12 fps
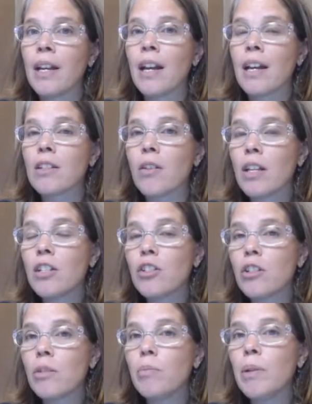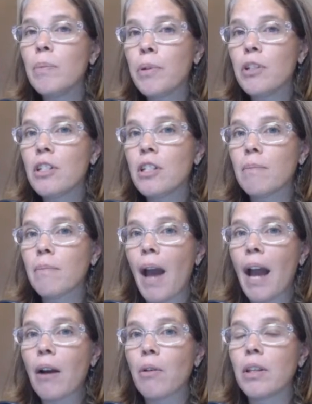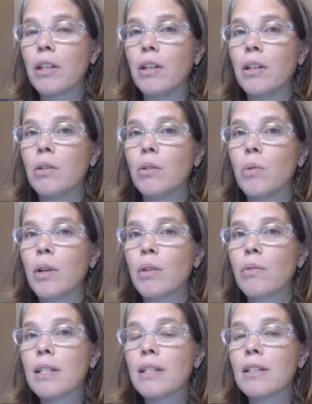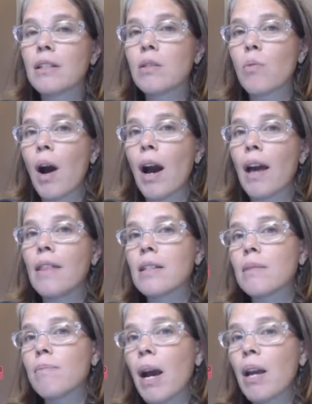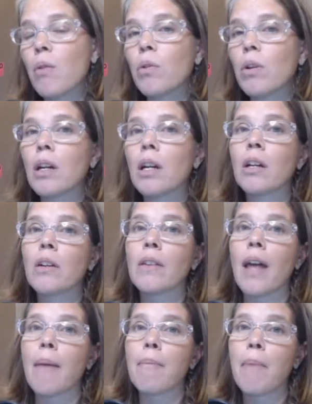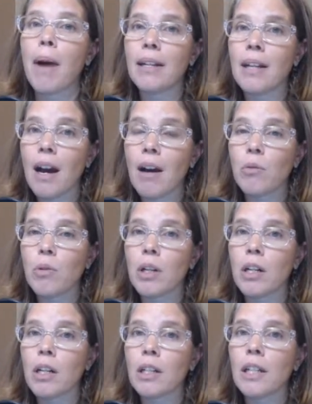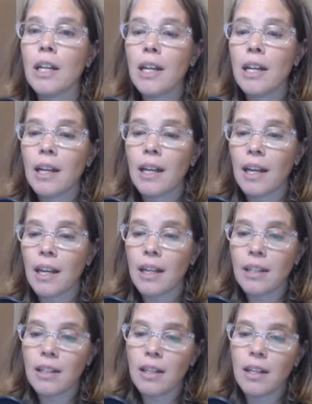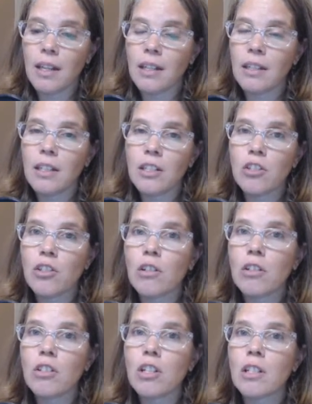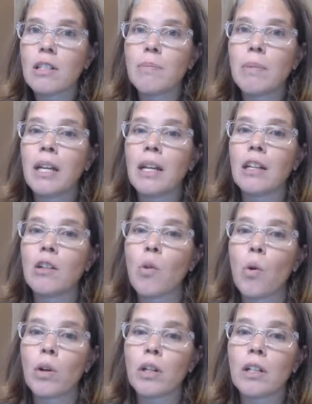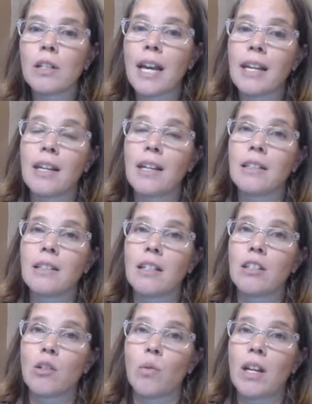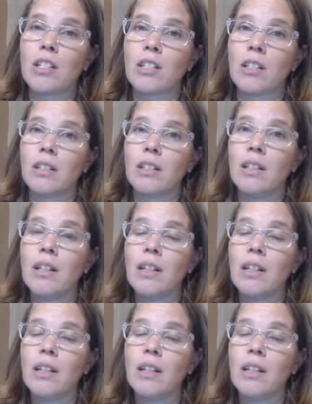and so they should be pushing back with you with reasons why this might work or that might not work. And it shouldn't just be an order taking situation.